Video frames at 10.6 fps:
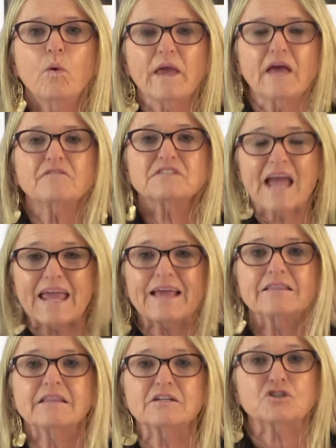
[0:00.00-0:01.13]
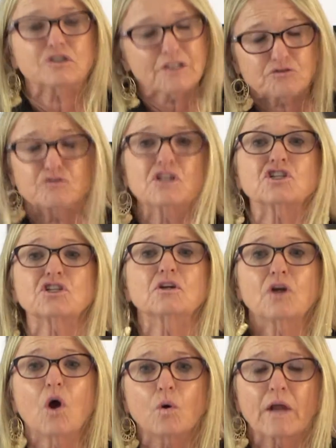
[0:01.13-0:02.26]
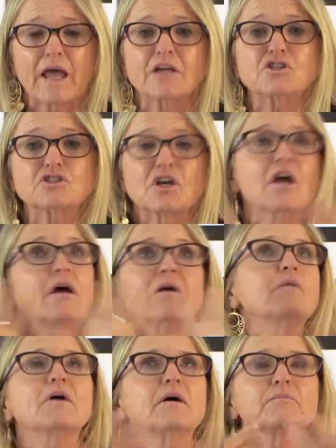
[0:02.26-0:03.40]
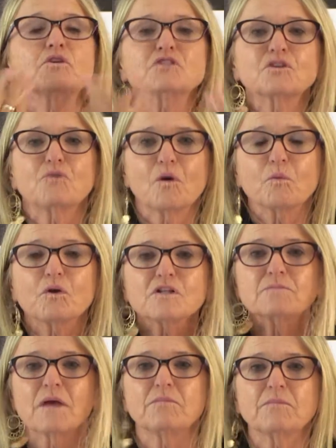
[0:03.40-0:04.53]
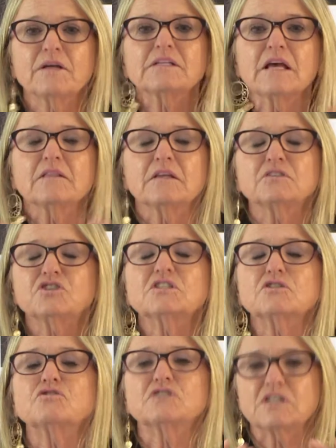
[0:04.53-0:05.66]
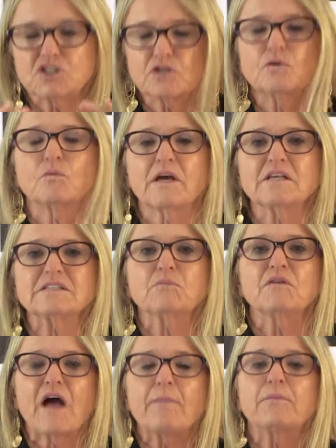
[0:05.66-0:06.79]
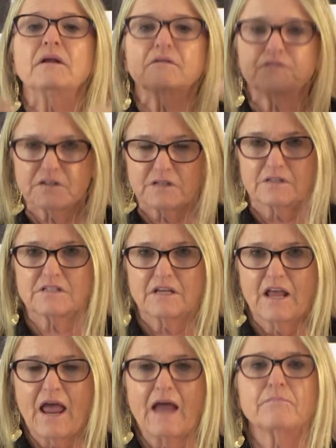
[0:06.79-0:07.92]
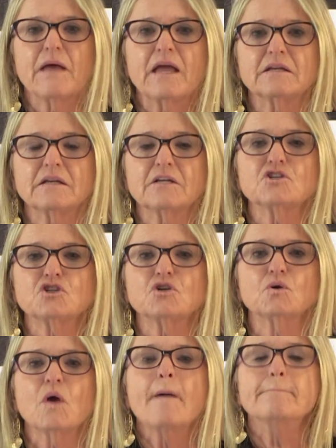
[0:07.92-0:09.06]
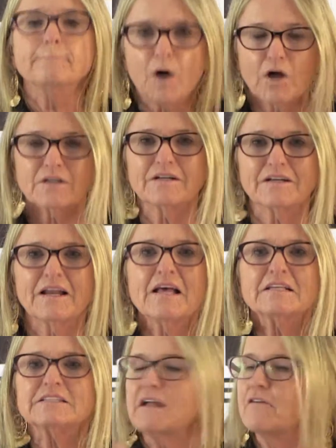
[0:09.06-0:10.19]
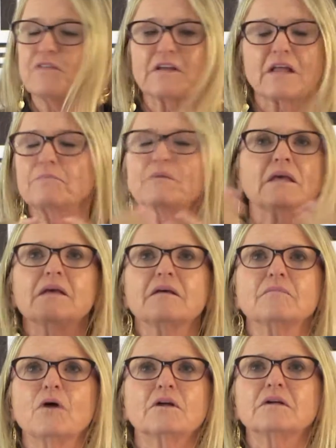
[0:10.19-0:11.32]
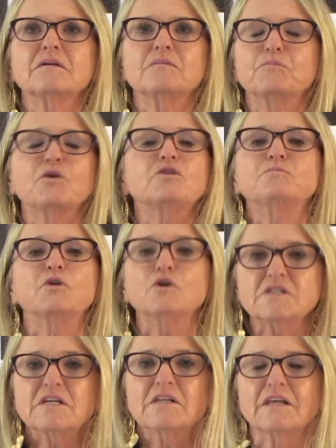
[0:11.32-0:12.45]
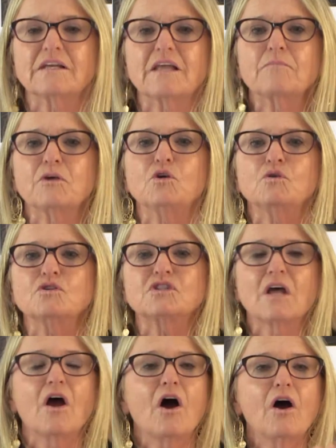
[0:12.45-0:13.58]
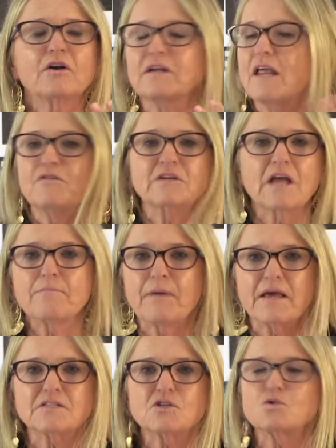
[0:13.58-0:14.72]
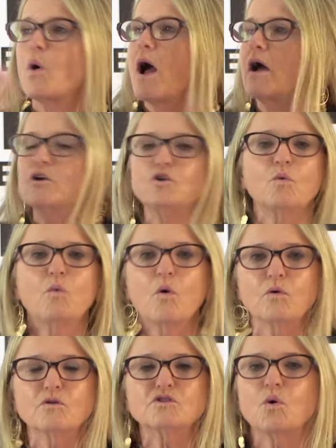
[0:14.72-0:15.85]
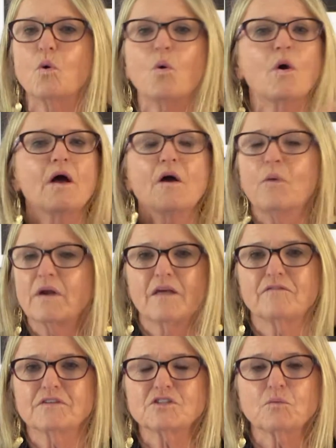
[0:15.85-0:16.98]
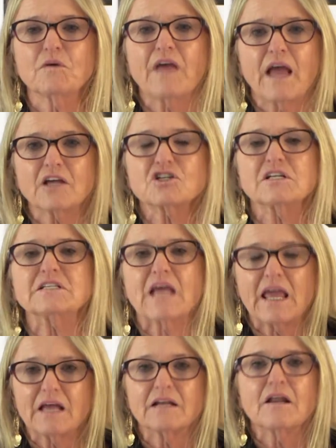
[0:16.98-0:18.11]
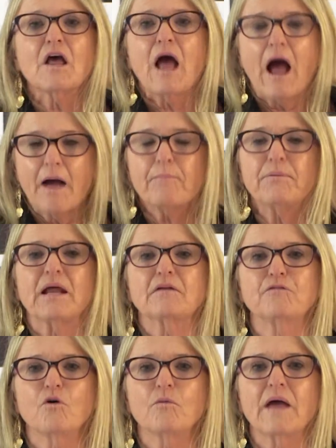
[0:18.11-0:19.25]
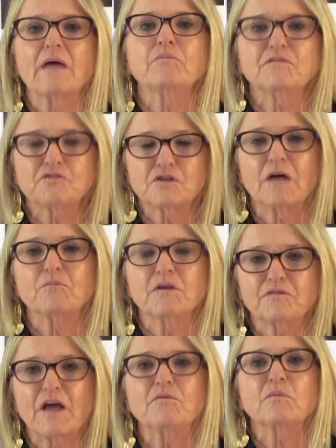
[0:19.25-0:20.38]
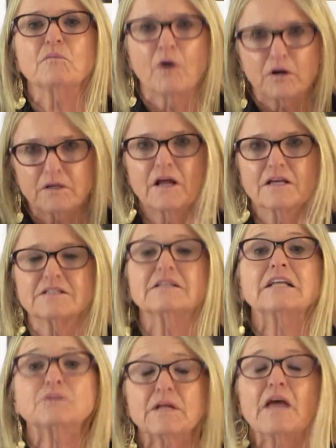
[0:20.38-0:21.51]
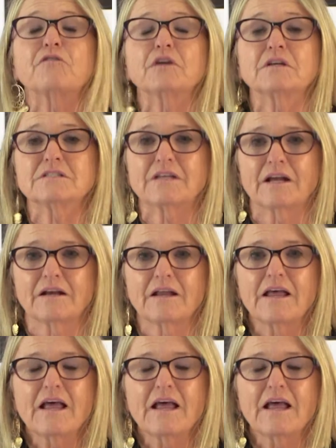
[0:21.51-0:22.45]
We have taken the traditional old age, well, I'm using the wrong words maybe, but just the traditional ways, and we've uplifted it and made it into modern stuff that can be modern beauty, that can be used on an everyday basis or hung on your walls or whatever. So we've actually taken our platform and we've modernized it. That's what Africa's done.